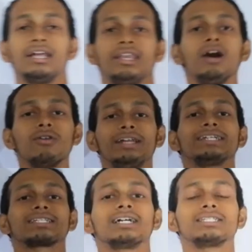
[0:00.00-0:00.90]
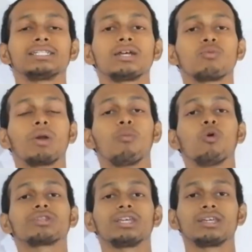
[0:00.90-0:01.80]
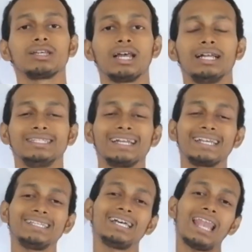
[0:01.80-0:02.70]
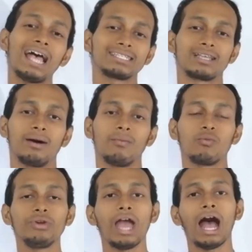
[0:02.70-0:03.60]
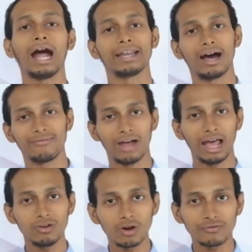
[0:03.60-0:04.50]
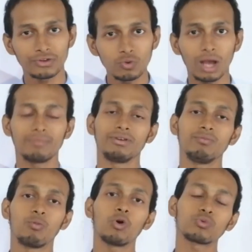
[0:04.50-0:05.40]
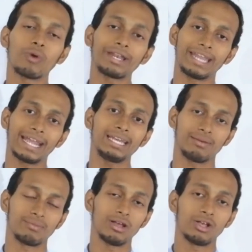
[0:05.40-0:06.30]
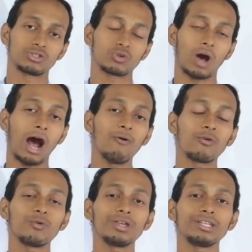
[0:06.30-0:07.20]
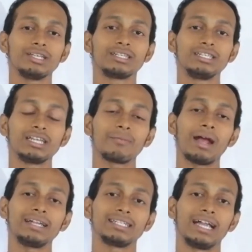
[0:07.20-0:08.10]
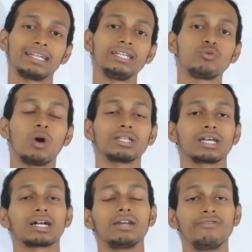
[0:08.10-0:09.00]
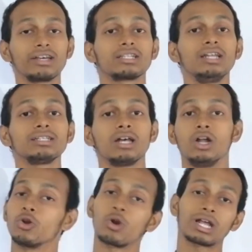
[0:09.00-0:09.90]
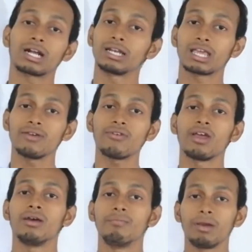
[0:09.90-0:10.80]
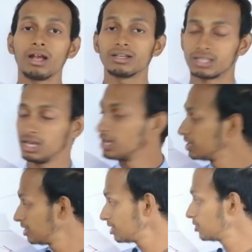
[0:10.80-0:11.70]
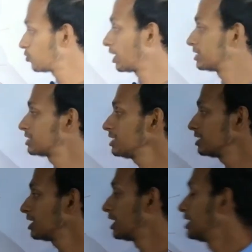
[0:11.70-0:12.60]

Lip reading: now let us consider one more thing, that in the last sum we had a value of u and v both were negative. So how could we determine that it was a convex lens, not a concave? Because here you can see